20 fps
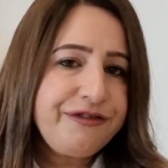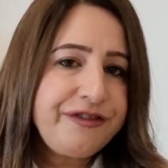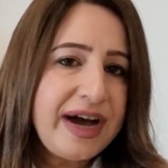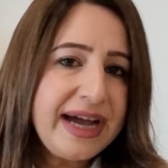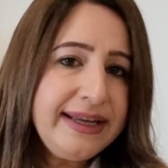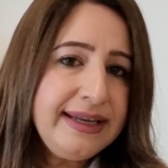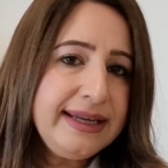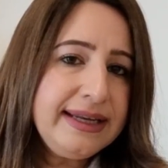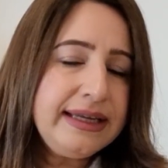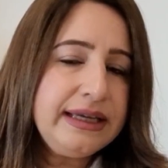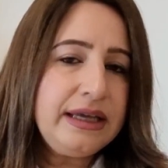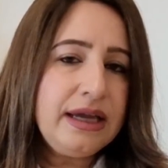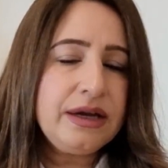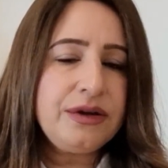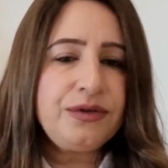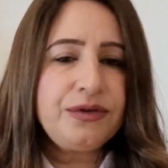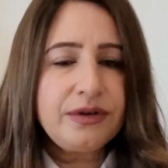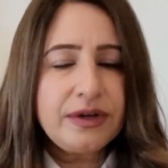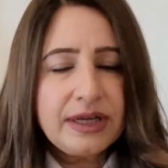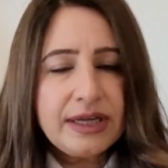finally, a
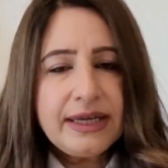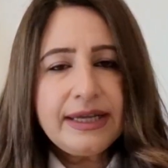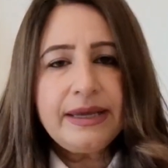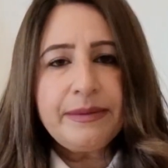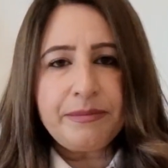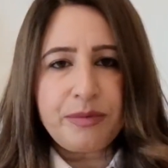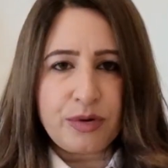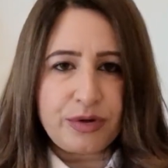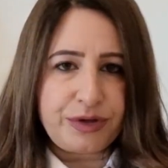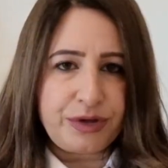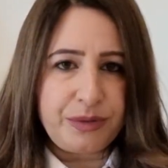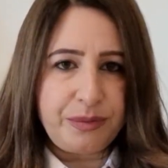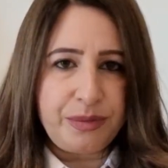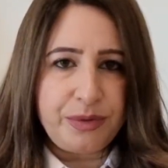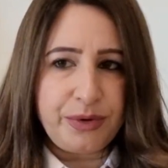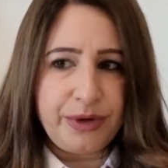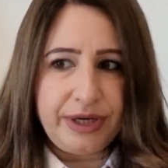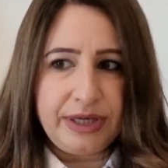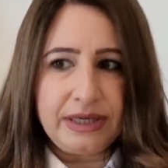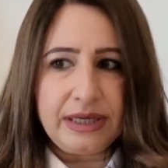really important
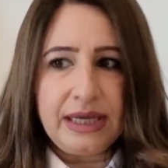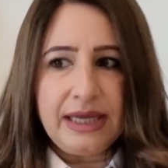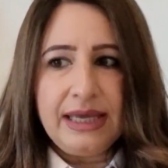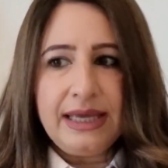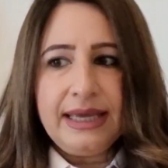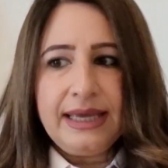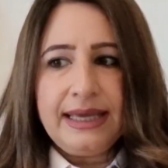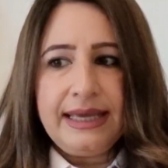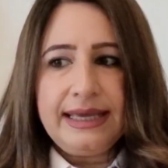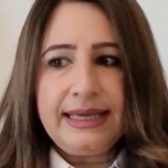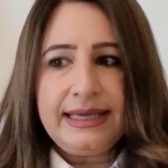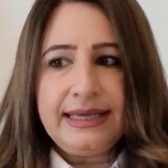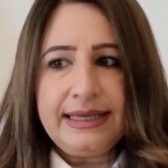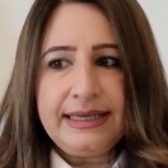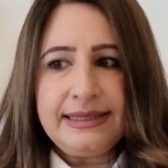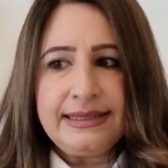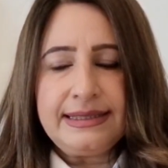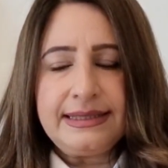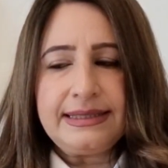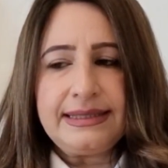point
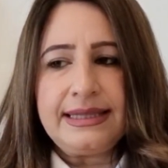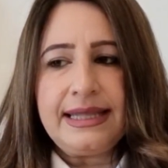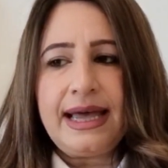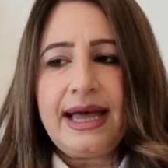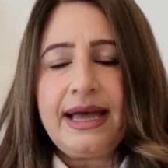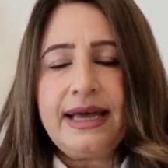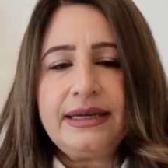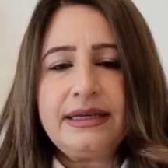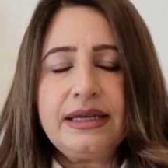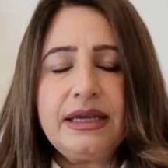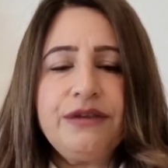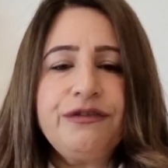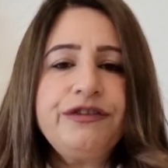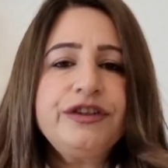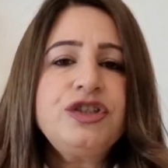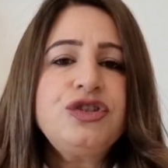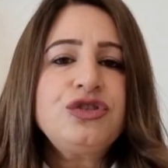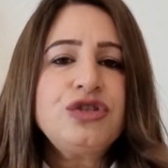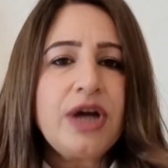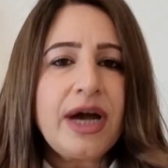is that if a
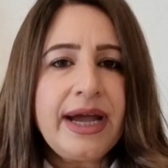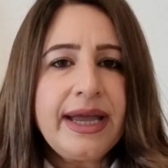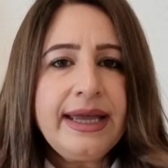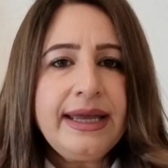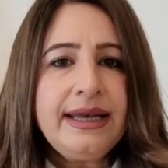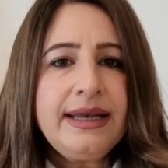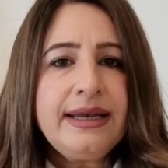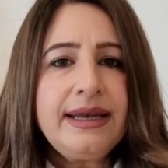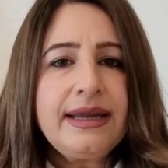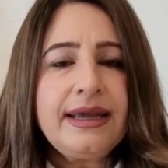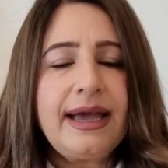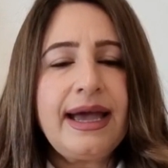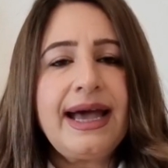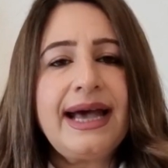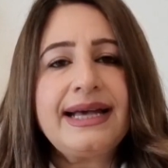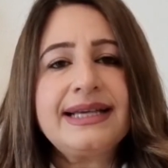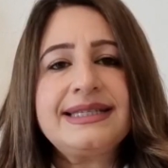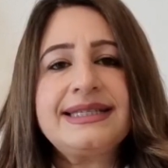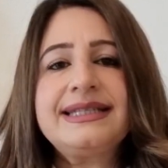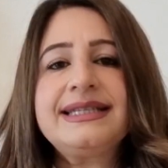child
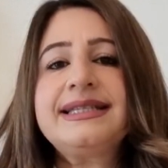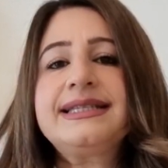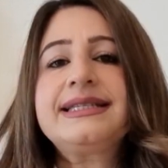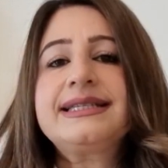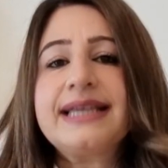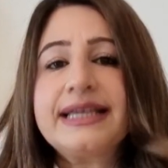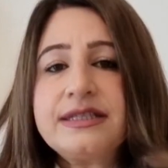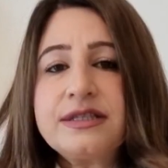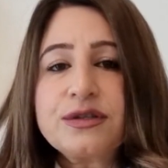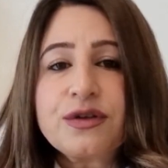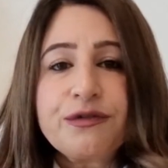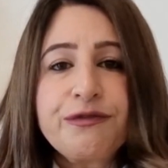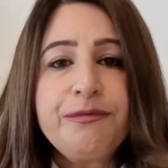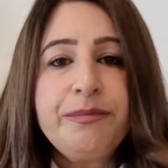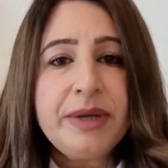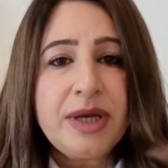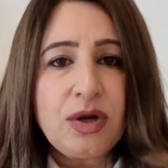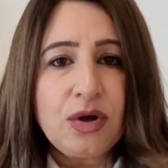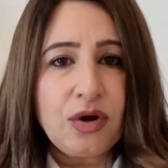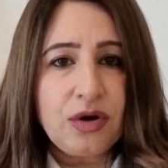has this sense of
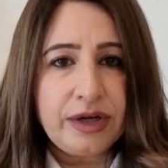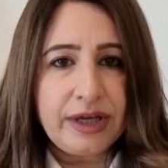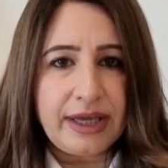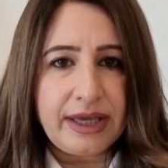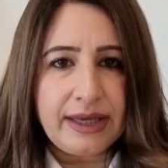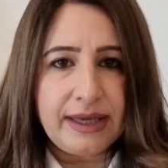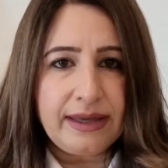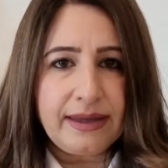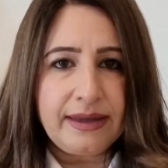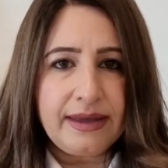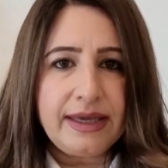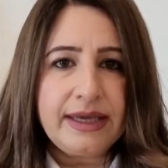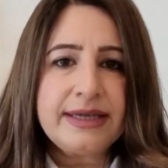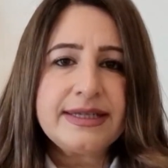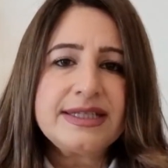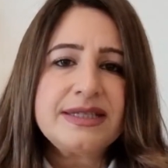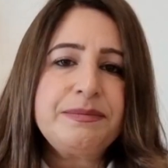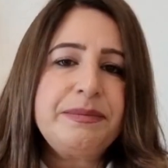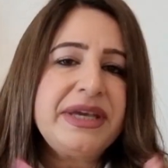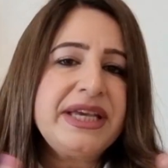belonging in a
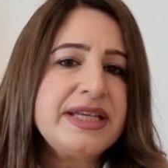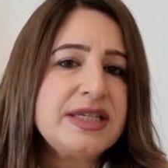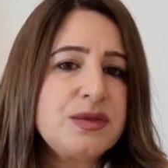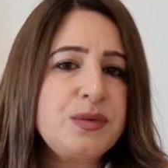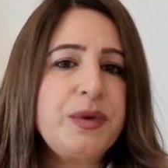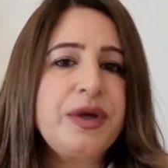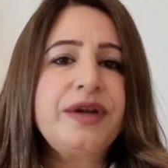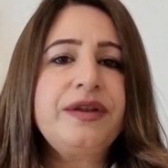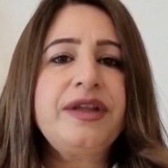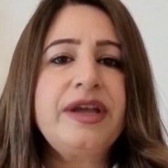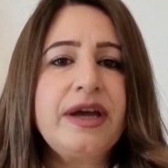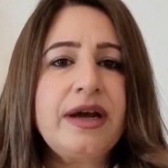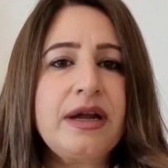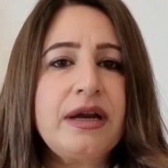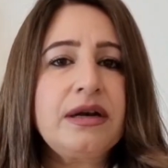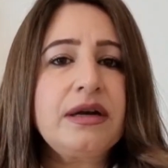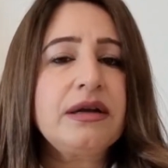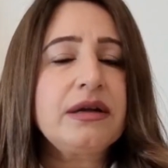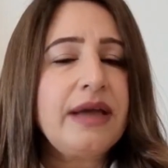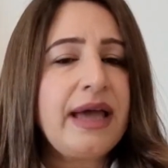space where they
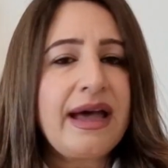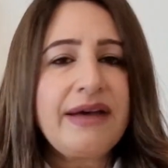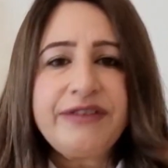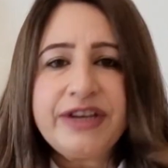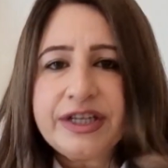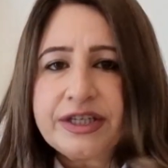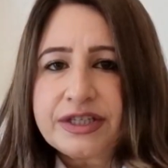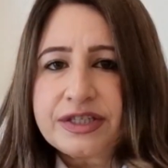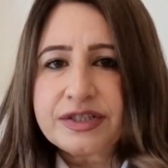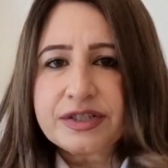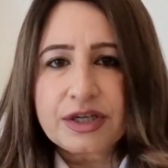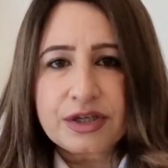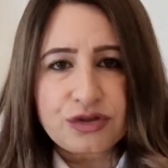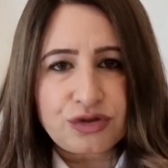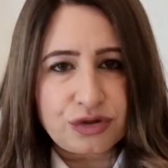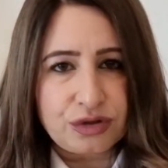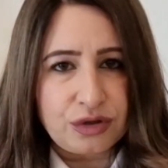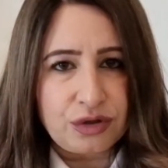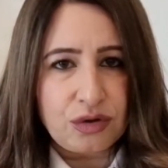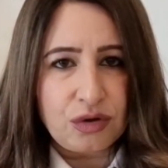are having a
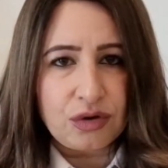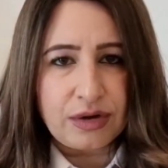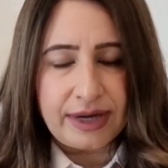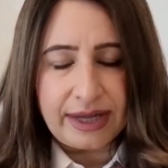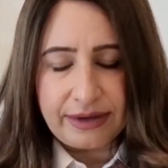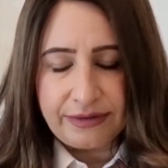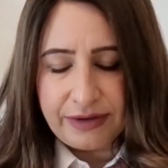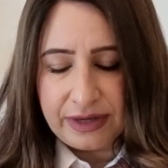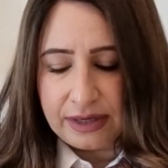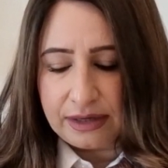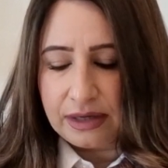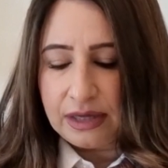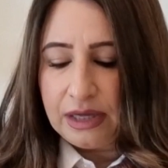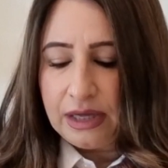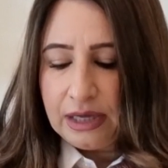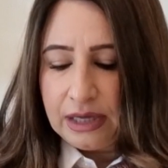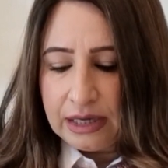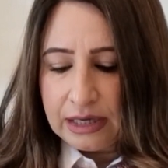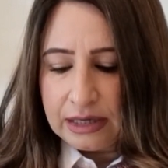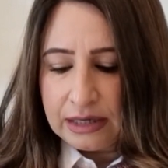discussion or having
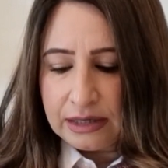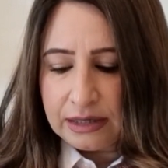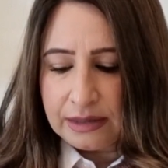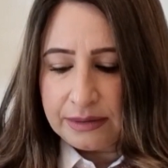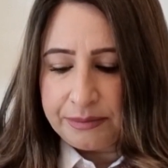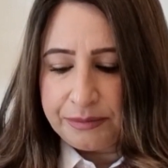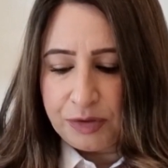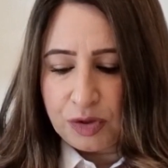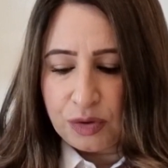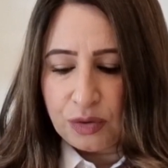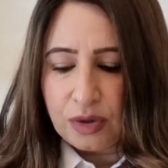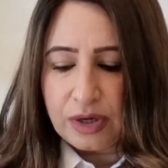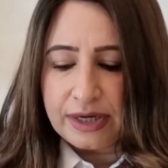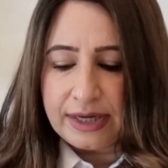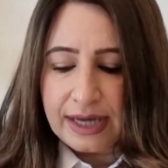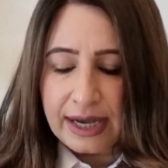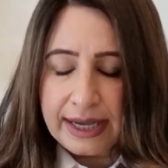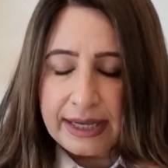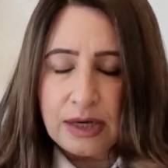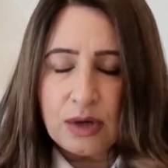a
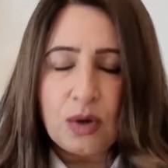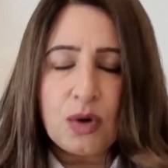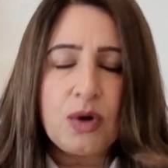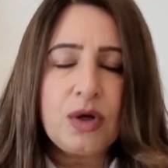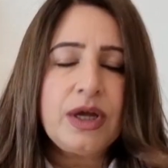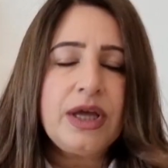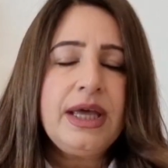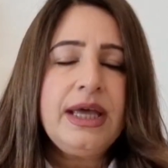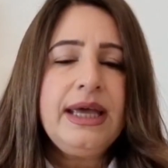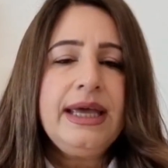dialogue,